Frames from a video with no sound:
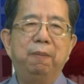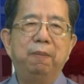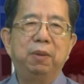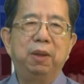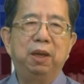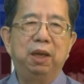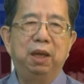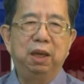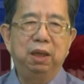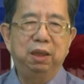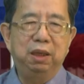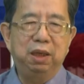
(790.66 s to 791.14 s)

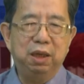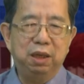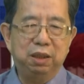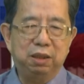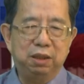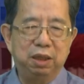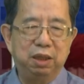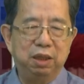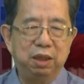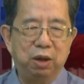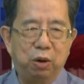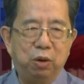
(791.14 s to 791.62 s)
in
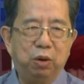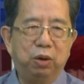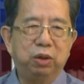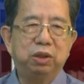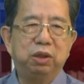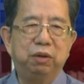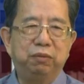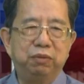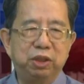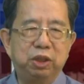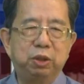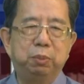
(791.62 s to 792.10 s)
the
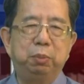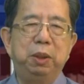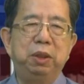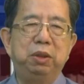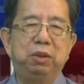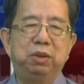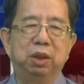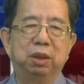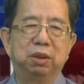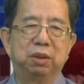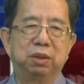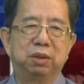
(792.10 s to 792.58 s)
course of his
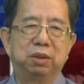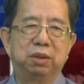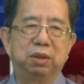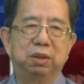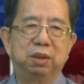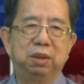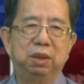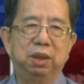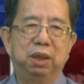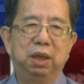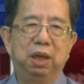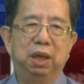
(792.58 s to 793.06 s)
speeches
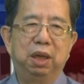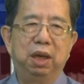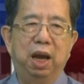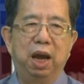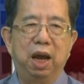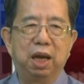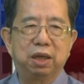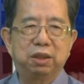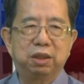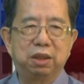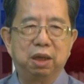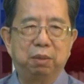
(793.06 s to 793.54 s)

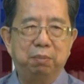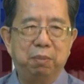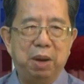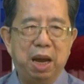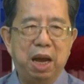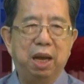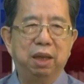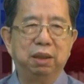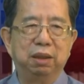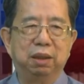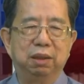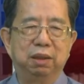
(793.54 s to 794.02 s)
as the
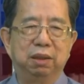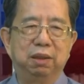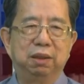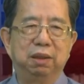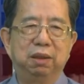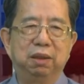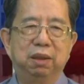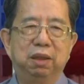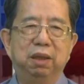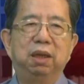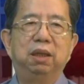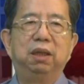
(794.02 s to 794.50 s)
man,
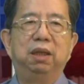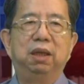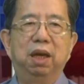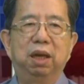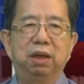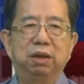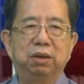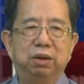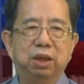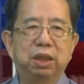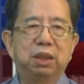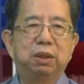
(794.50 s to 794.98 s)
the
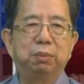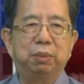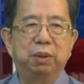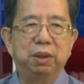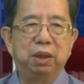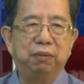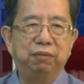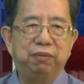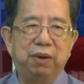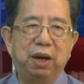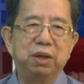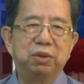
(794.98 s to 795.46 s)
Andres
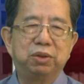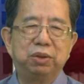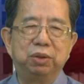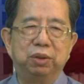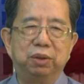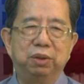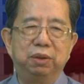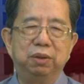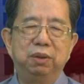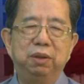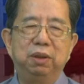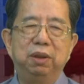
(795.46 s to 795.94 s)

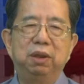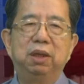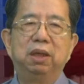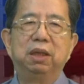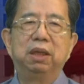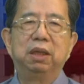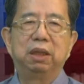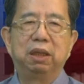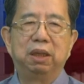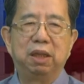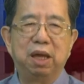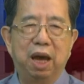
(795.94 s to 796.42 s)
Bonifacio,
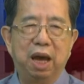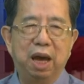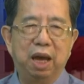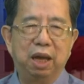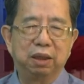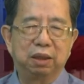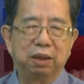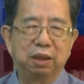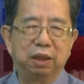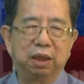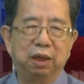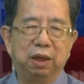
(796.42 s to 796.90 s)

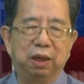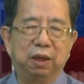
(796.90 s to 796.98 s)
that